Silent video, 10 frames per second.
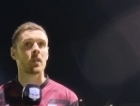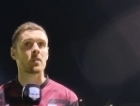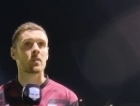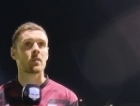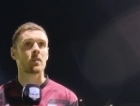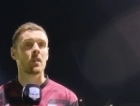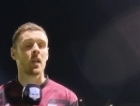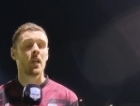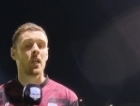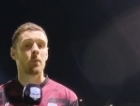It's,
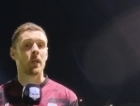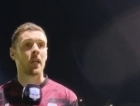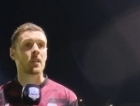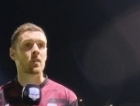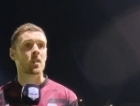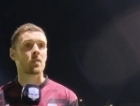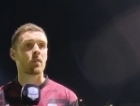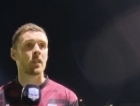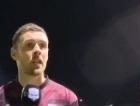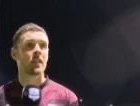to be any
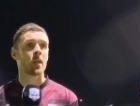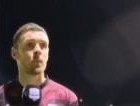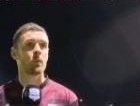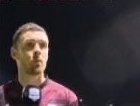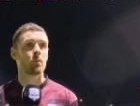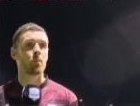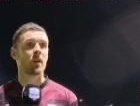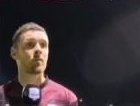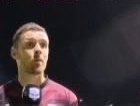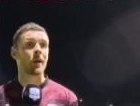successful in any team, you be
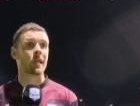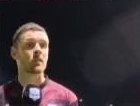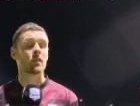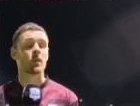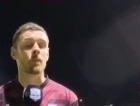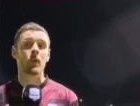built from the back. So